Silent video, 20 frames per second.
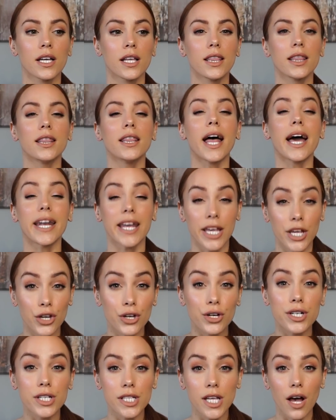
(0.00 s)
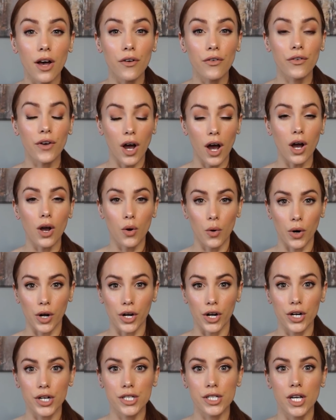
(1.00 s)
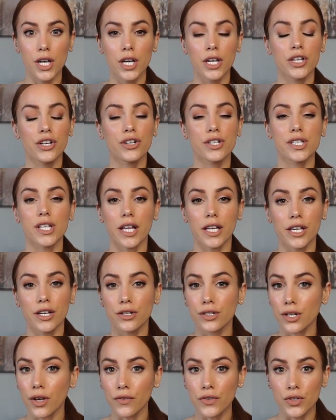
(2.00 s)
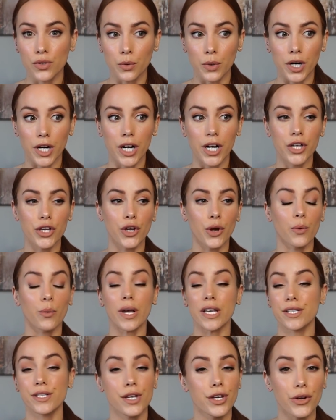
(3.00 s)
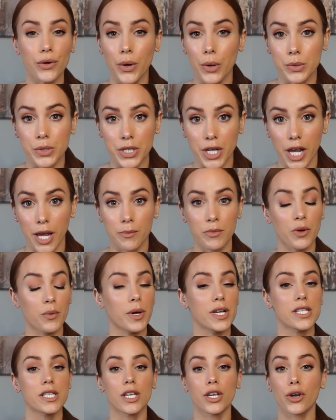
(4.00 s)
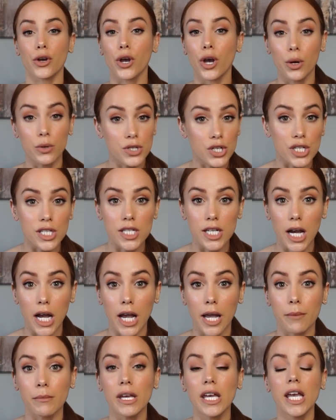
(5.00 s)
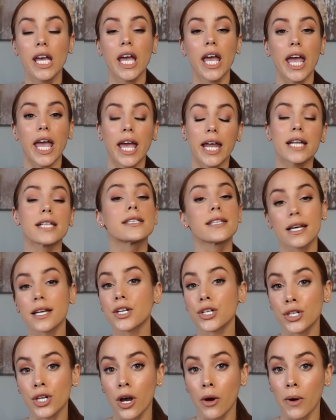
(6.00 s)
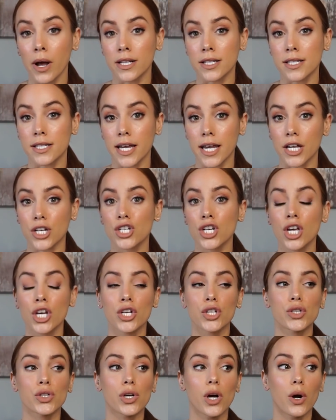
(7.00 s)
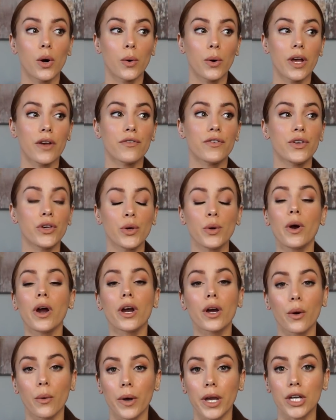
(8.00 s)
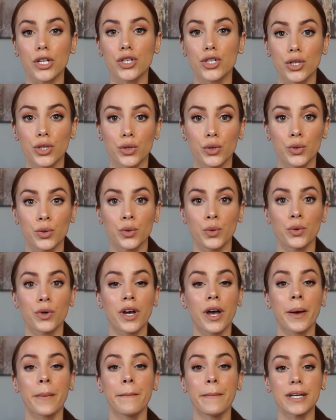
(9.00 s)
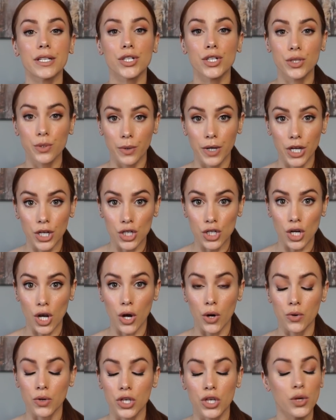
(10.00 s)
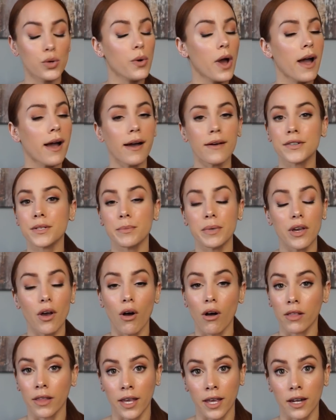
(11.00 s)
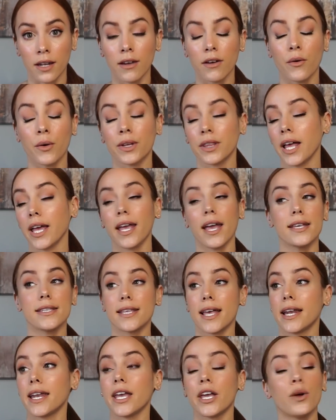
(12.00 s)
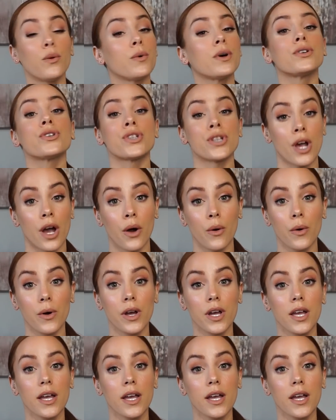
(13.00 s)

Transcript: letting yourself cut corners, you're selling yourself short, you're wasting your own time, you're wasting your coach's time, and it's gonna show on stage. So if you are going to commit to doing a show, you have to be all in, or like I said, it will show.